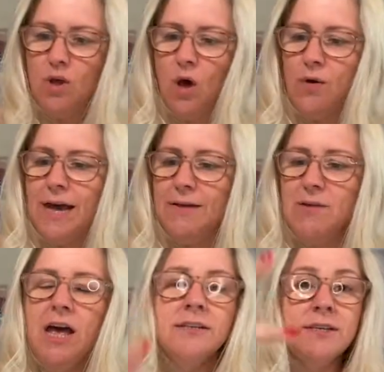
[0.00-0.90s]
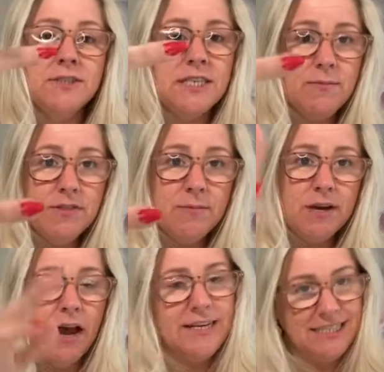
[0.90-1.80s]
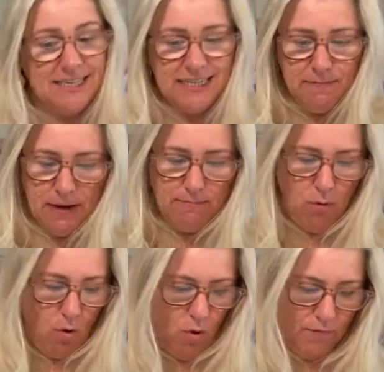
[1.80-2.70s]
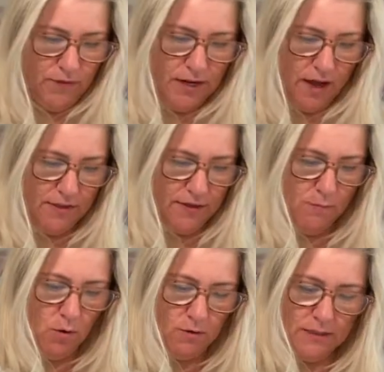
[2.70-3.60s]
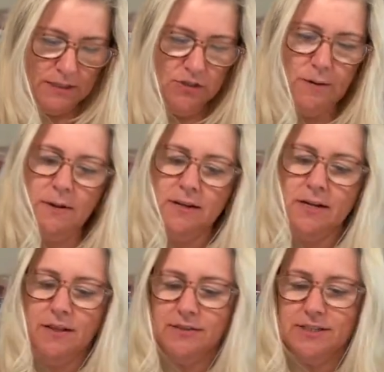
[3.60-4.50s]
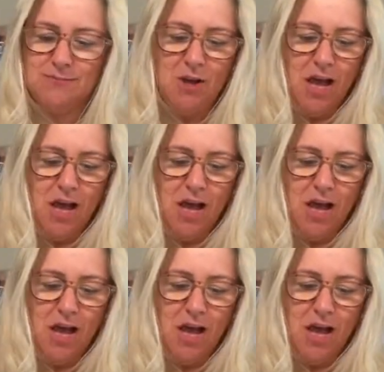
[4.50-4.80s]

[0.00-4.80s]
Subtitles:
Okay, so some of them are going to need a bit more stripping than others.